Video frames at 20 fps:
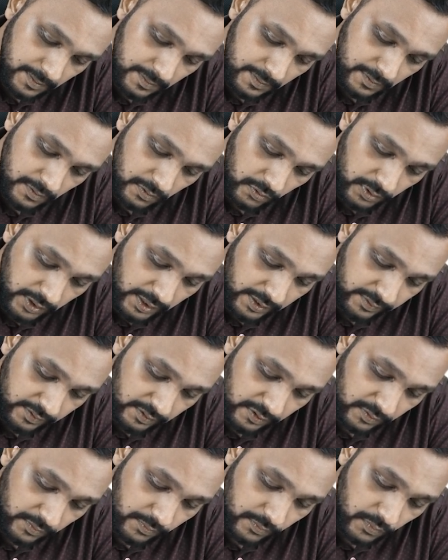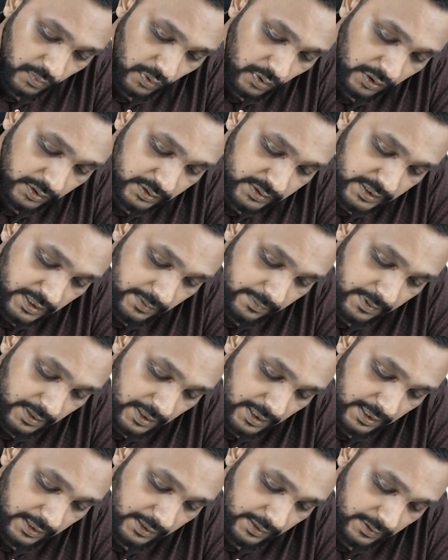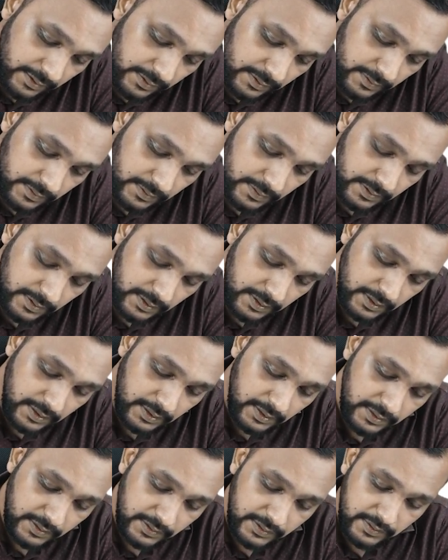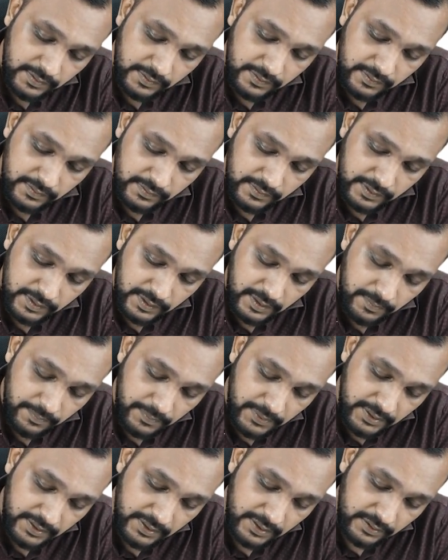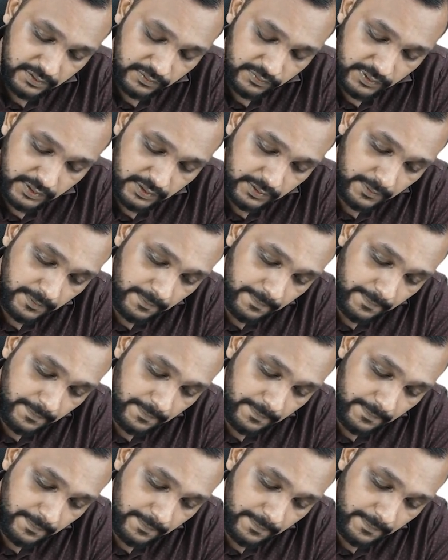So, guys, this box shaped heart, this is seen in patients with